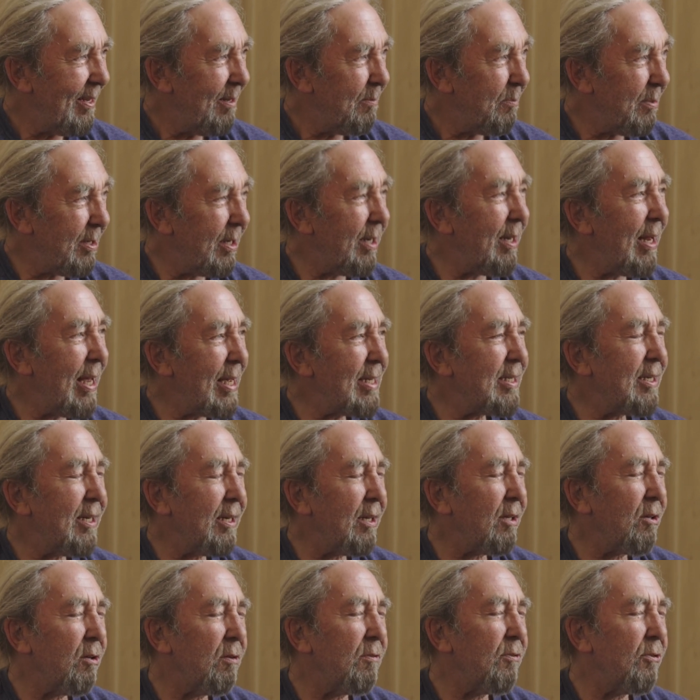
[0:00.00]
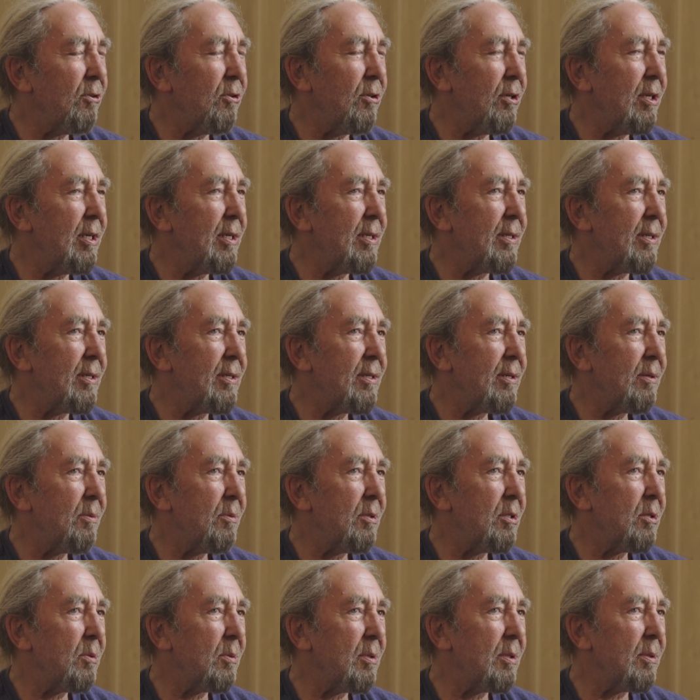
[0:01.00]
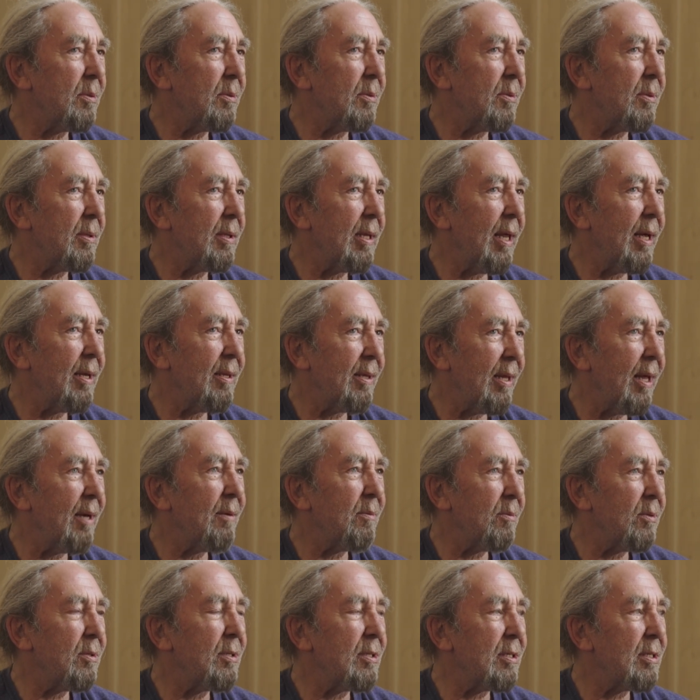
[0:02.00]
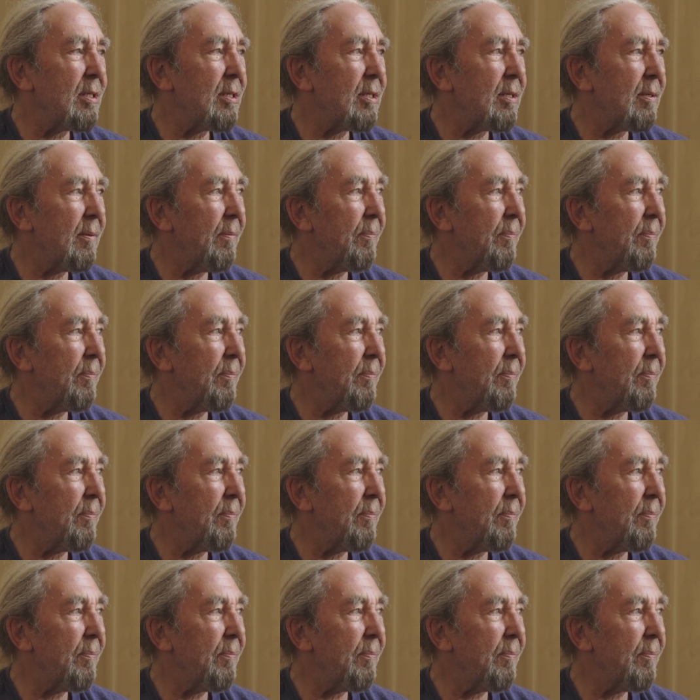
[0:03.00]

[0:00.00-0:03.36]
But it lasted a good few years, which was that was